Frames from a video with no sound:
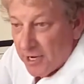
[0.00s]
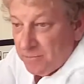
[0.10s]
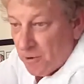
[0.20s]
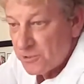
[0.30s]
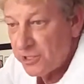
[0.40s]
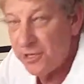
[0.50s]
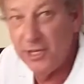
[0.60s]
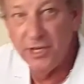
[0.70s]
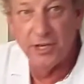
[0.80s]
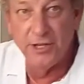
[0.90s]
most of
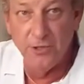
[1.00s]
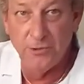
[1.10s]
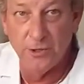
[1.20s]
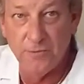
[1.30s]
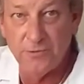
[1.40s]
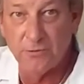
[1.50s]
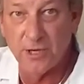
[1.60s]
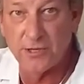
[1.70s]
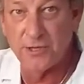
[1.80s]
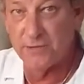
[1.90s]
the YouTubes
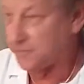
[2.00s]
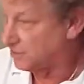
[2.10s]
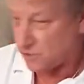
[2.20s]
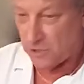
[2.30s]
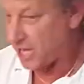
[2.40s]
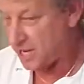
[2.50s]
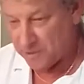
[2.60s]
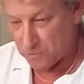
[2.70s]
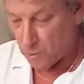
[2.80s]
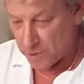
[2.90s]
was this all came
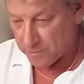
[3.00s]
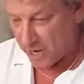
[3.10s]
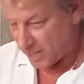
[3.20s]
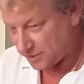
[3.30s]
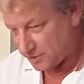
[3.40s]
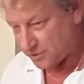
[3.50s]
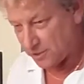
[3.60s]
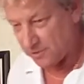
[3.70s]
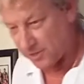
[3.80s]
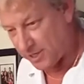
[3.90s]
in one box.
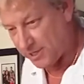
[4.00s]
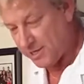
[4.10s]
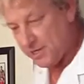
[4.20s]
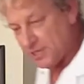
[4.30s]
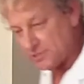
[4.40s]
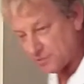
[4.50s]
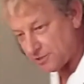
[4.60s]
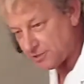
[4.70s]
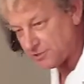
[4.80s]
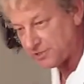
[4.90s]
So this was a
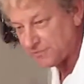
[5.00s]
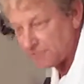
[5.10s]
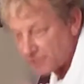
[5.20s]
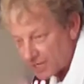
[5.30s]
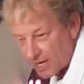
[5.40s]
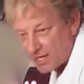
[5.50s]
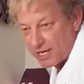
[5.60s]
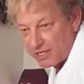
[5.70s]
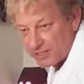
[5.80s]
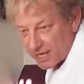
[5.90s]
little different when I got it
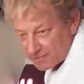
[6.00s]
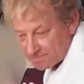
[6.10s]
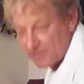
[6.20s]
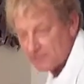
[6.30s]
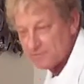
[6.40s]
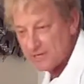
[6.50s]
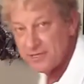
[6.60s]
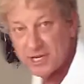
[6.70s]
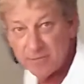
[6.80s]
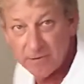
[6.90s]
like that. I
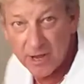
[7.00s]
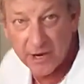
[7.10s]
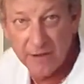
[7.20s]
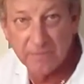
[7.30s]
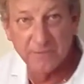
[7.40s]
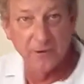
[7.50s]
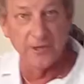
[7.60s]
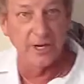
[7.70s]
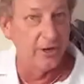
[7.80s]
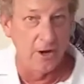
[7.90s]
think I'd rather have preferred
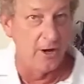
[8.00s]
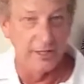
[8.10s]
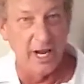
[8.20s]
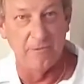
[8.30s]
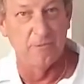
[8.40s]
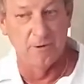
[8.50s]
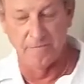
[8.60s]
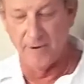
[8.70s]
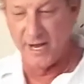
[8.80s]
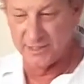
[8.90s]
that it all came in
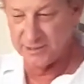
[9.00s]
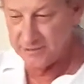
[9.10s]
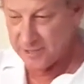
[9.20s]
one box.